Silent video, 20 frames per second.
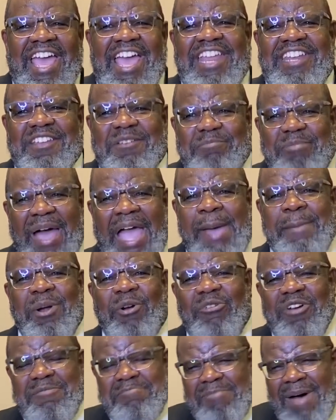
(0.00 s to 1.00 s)
And the Bible
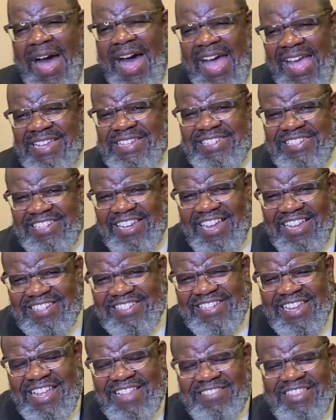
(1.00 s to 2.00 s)
reminds us